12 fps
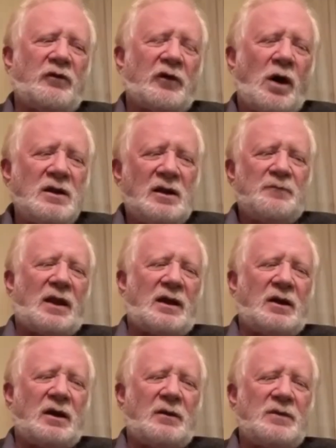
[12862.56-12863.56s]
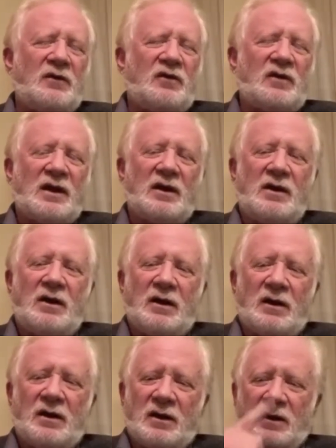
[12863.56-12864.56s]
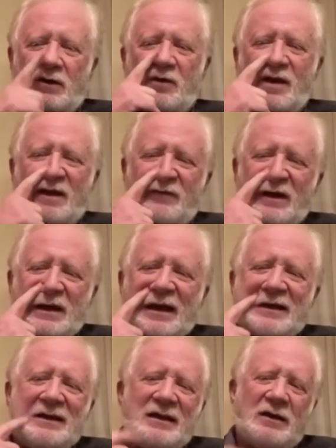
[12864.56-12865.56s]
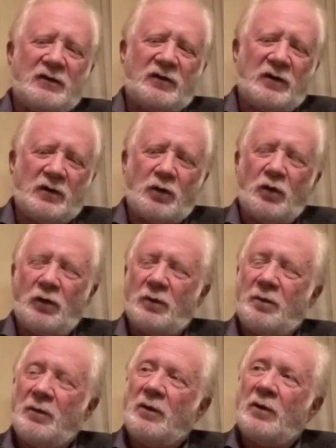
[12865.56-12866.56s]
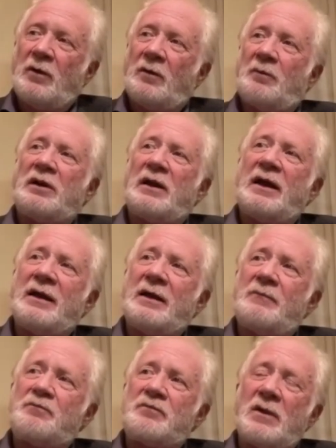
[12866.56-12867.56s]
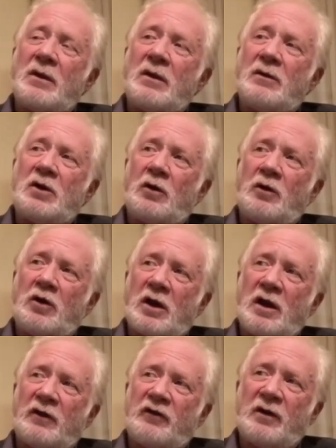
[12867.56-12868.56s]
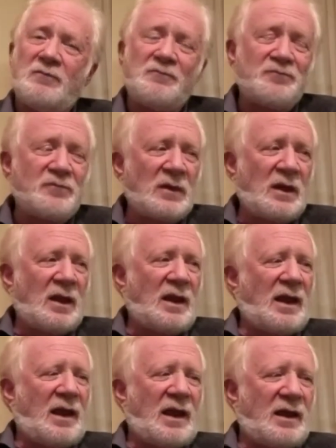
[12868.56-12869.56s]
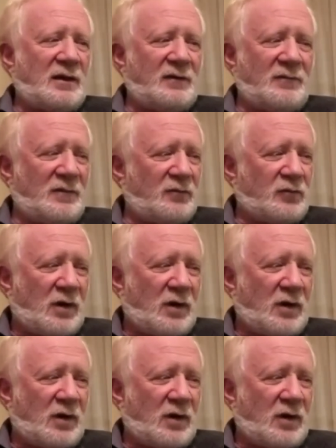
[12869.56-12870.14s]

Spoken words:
the first one, and he said, "Do you have any ideas? You know, who to play? You know, your cousin." And